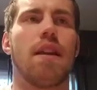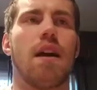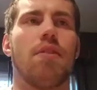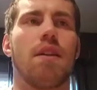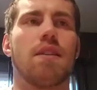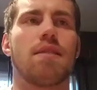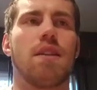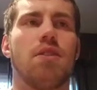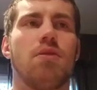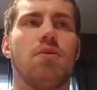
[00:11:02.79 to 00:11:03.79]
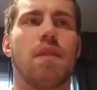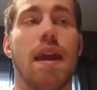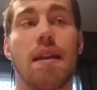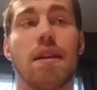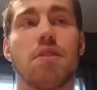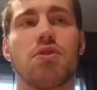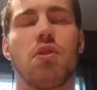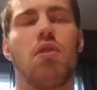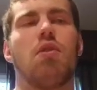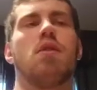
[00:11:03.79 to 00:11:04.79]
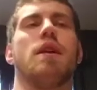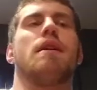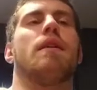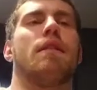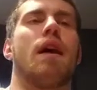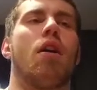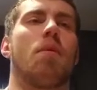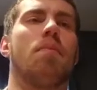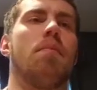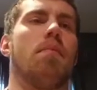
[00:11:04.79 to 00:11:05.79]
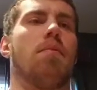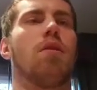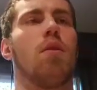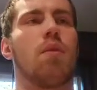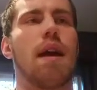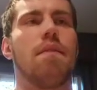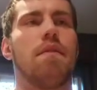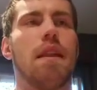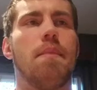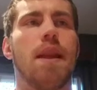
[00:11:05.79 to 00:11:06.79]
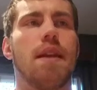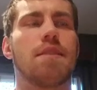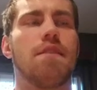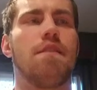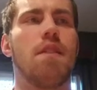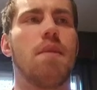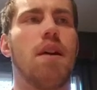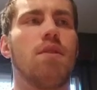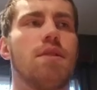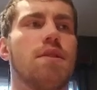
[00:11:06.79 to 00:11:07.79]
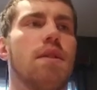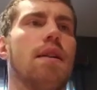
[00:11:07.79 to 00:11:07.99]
Now, things that you can control that are kind of limiting to females.